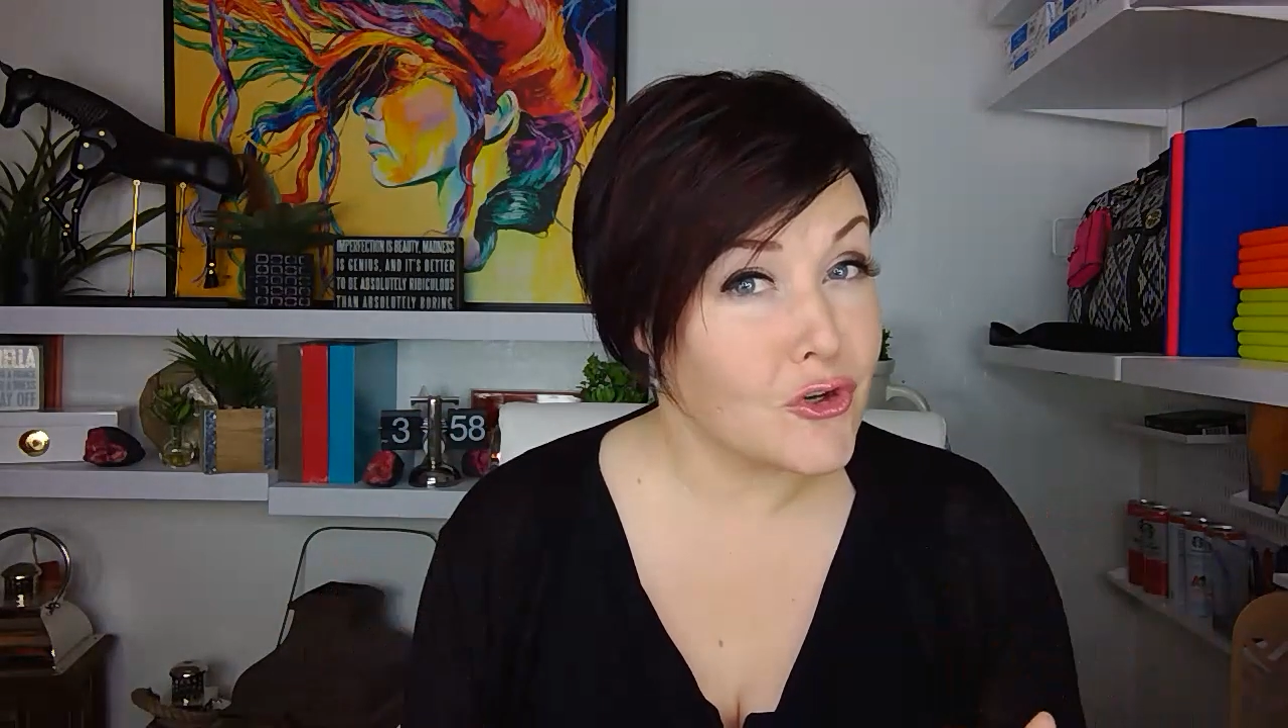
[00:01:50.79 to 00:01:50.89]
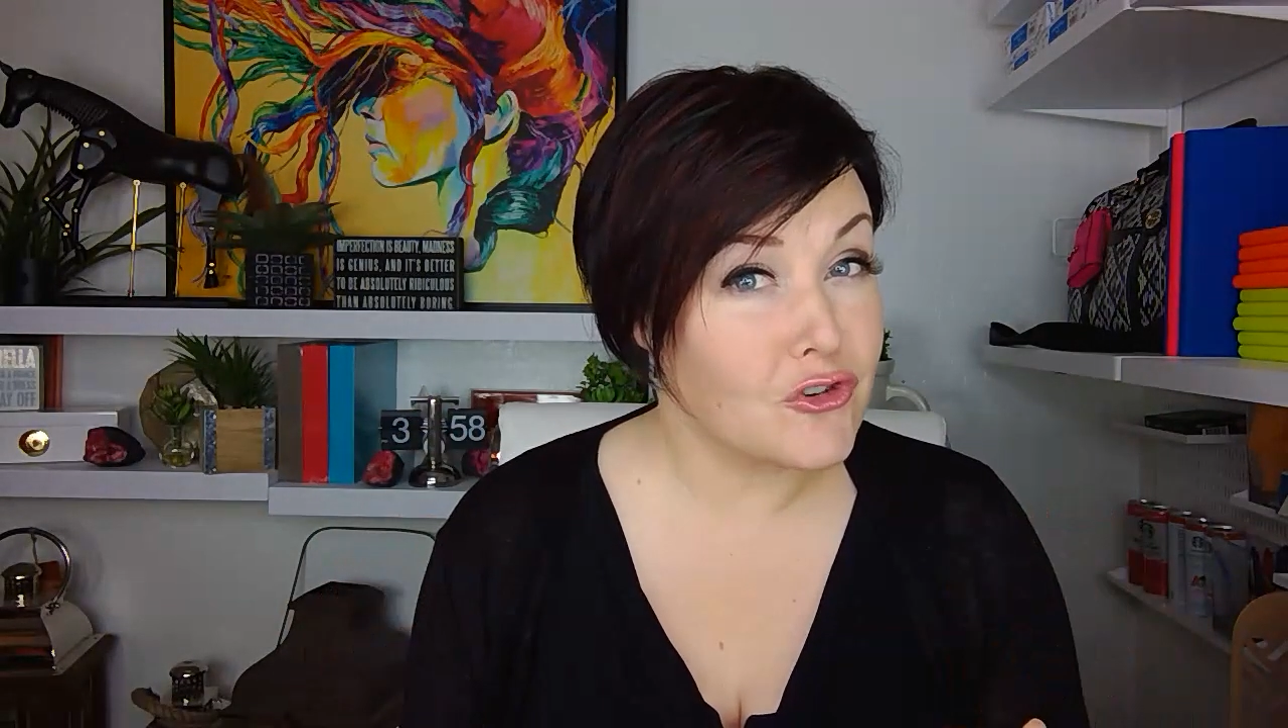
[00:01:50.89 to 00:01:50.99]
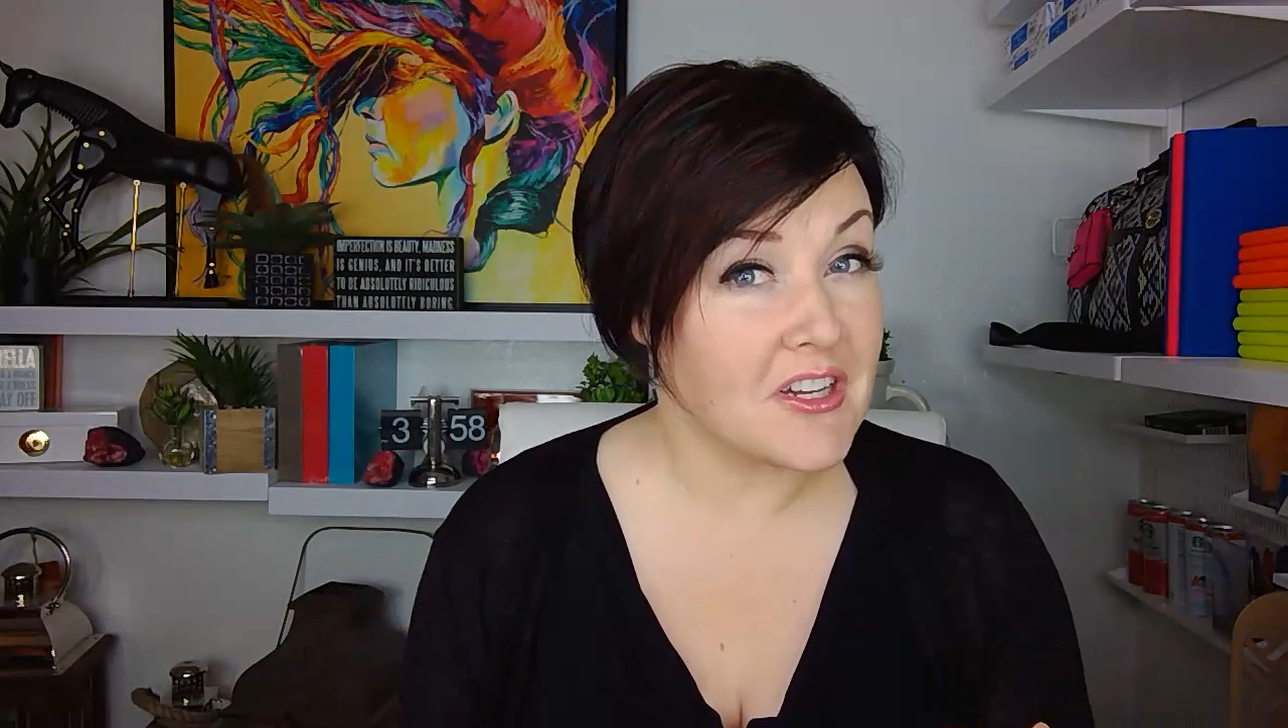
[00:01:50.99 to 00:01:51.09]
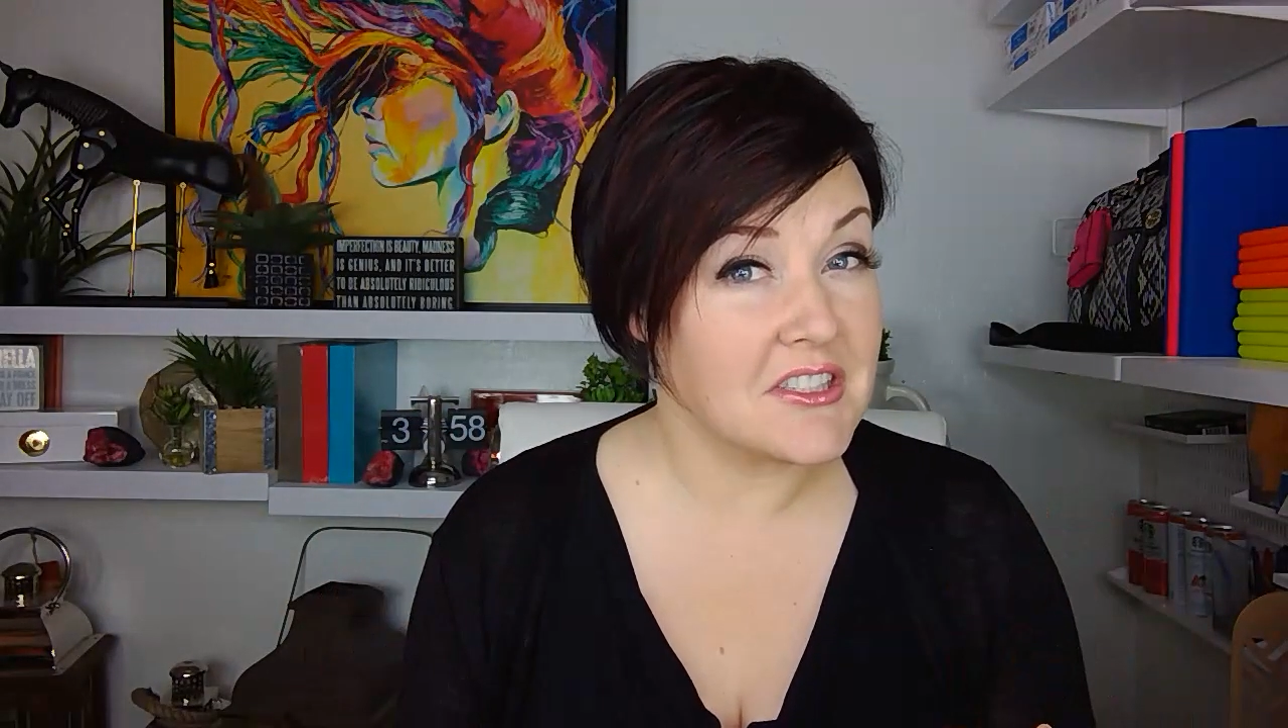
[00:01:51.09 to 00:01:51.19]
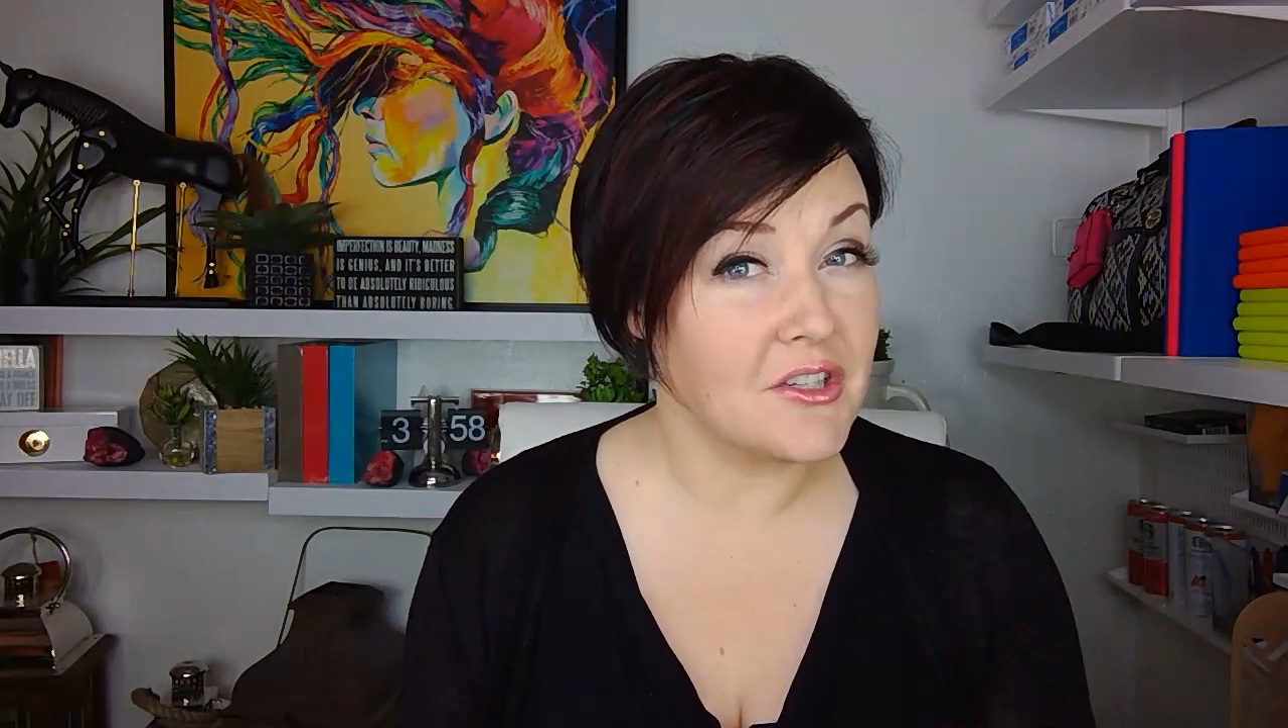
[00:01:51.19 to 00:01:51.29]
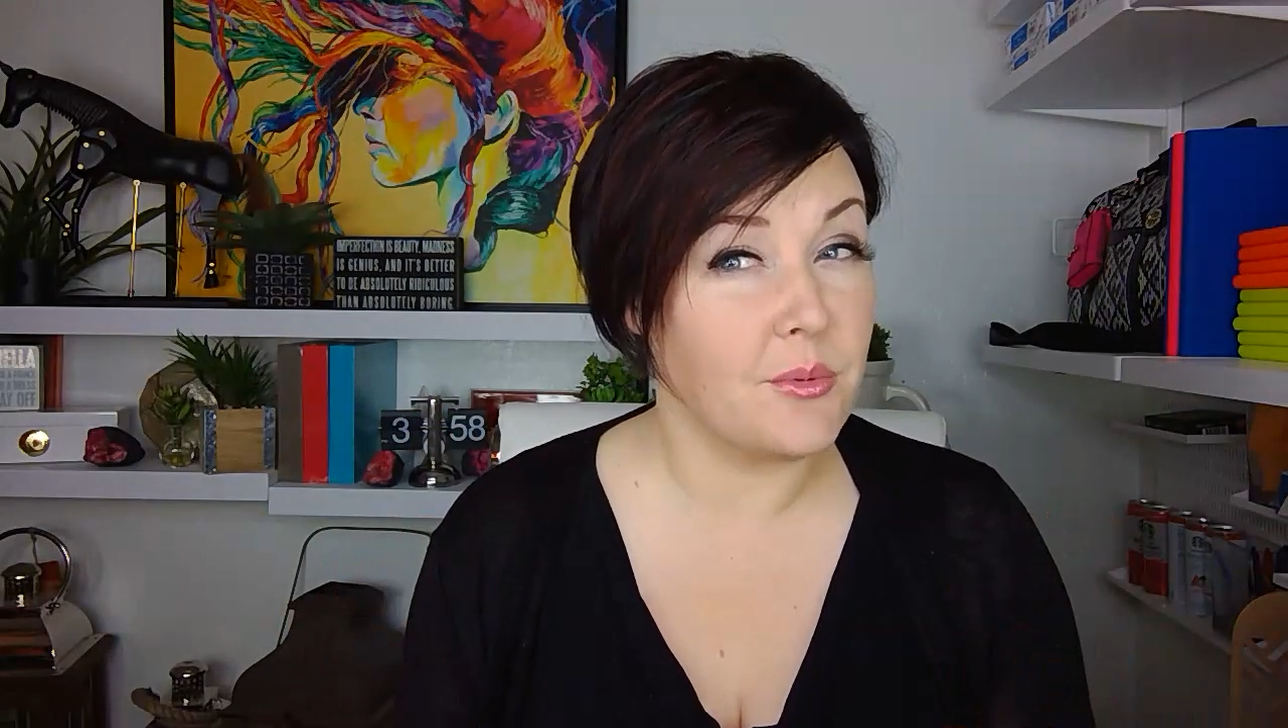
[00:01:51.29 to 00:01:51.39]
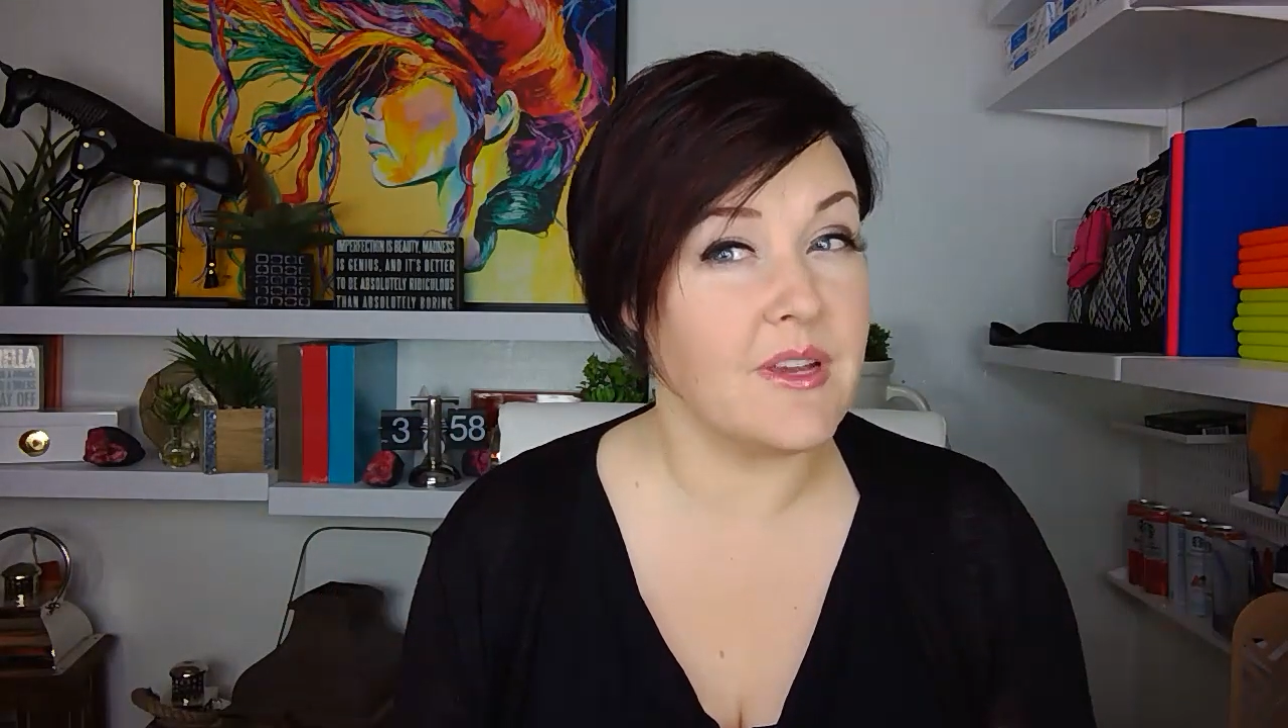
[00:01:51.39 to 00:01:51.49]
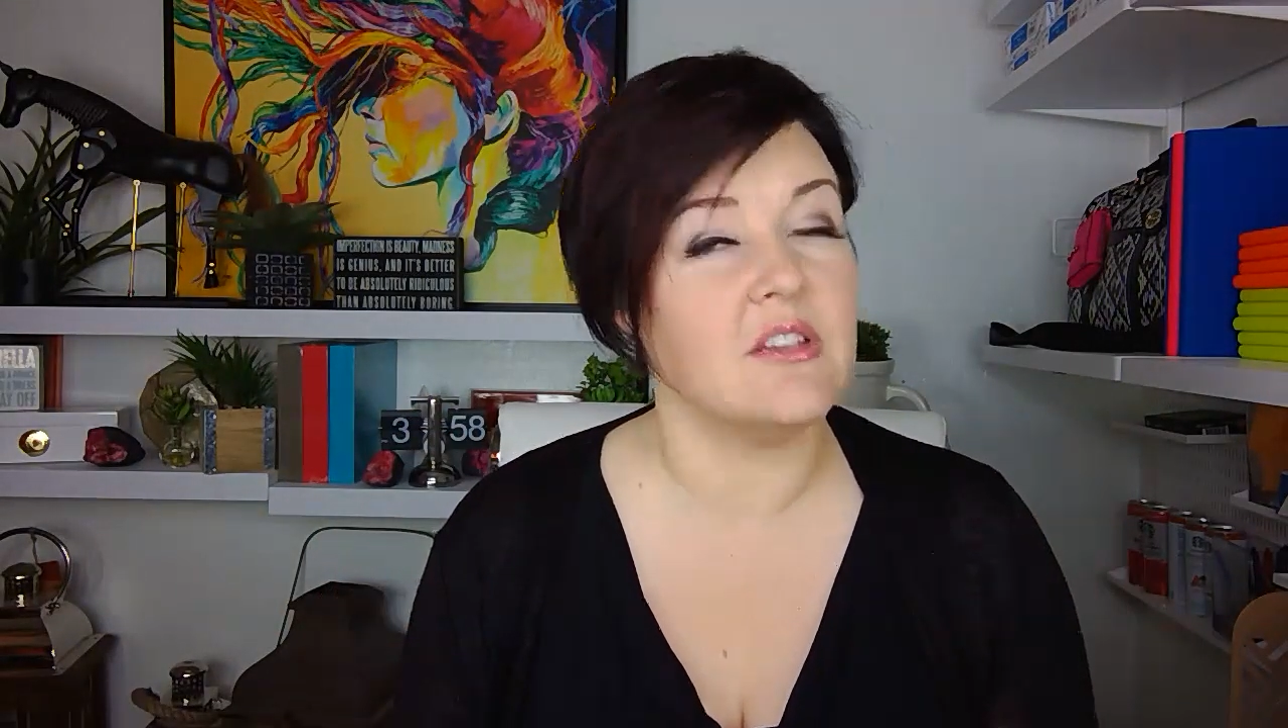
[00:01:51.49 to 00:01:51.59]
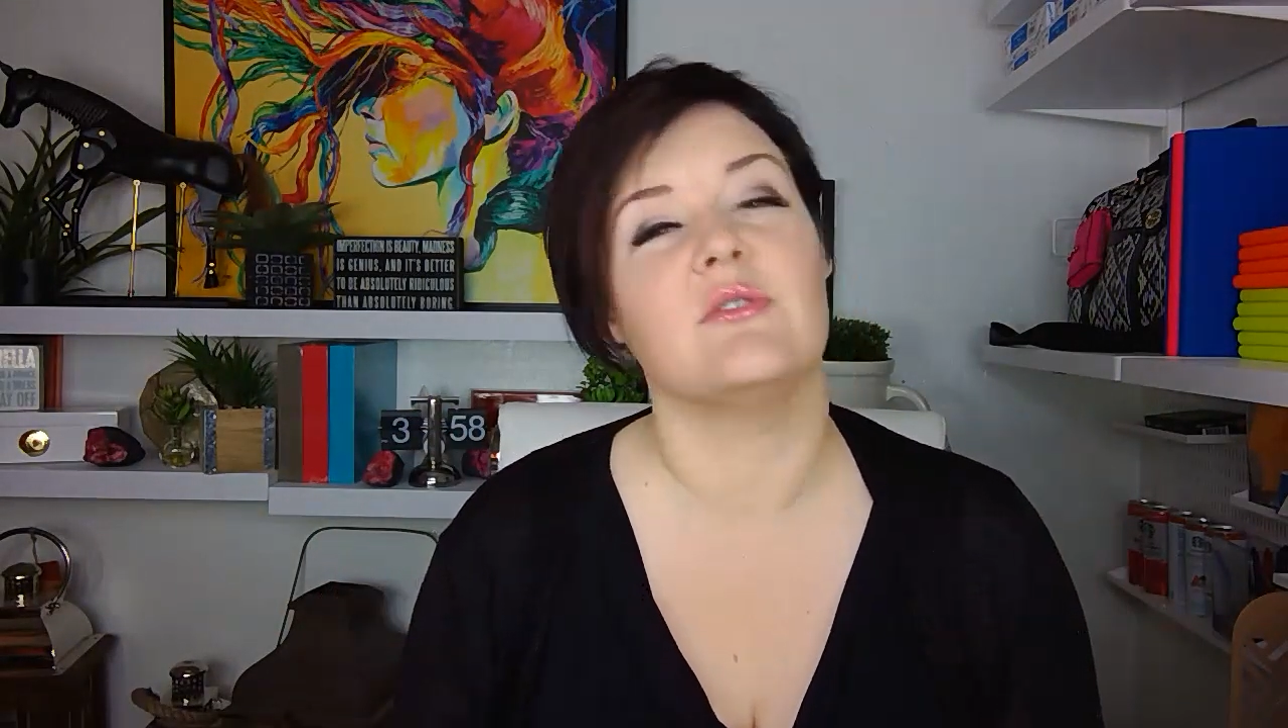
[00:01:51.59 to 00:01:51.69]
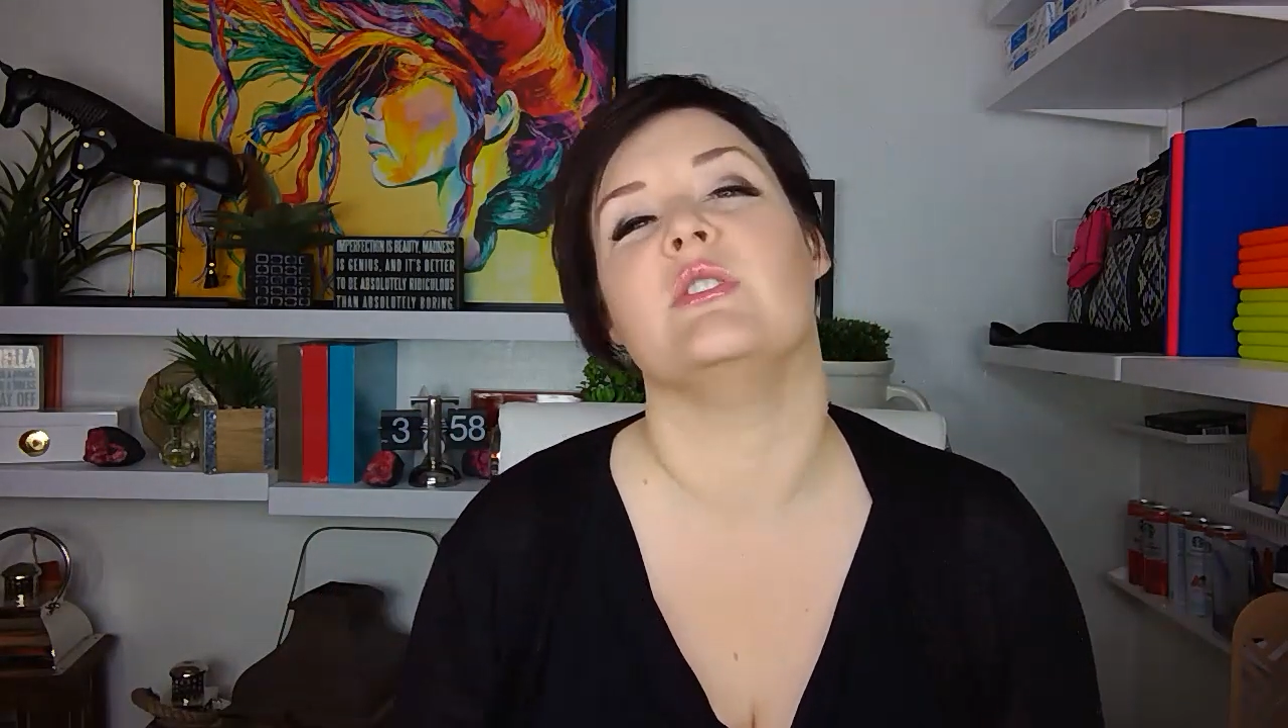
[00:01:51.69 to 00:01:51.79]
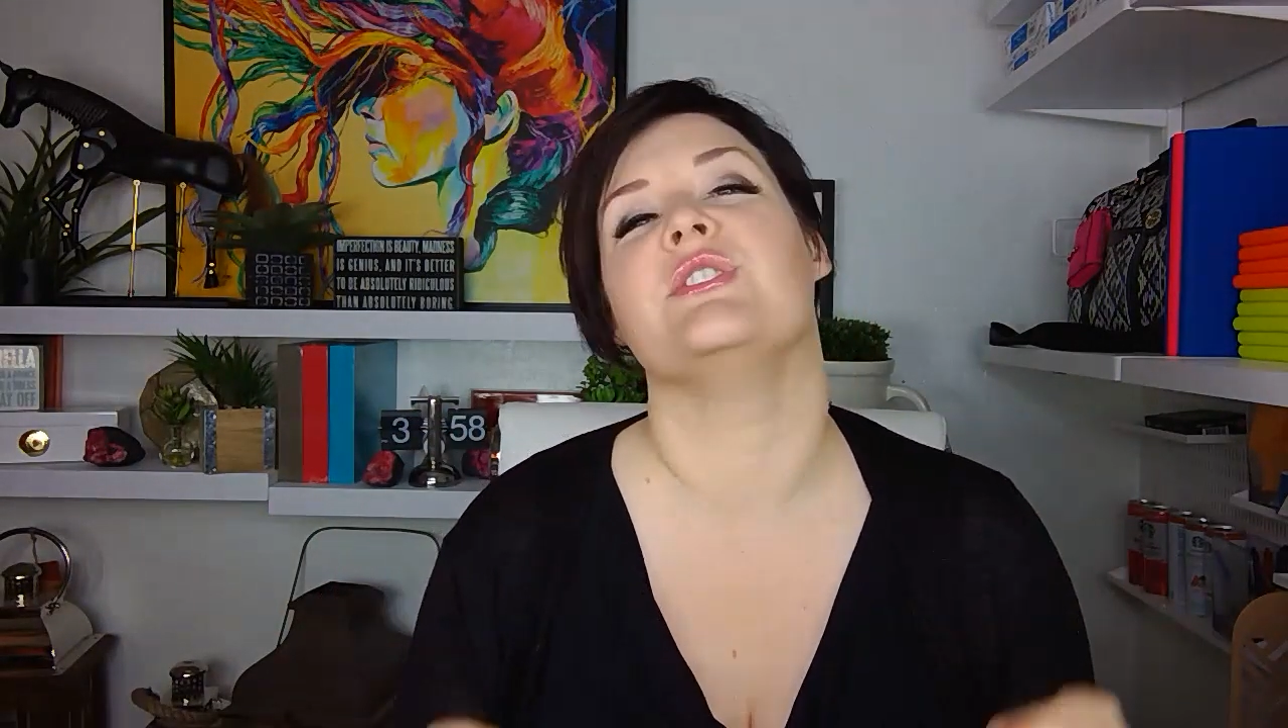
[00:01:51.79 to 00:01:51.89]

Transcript: you're the trusted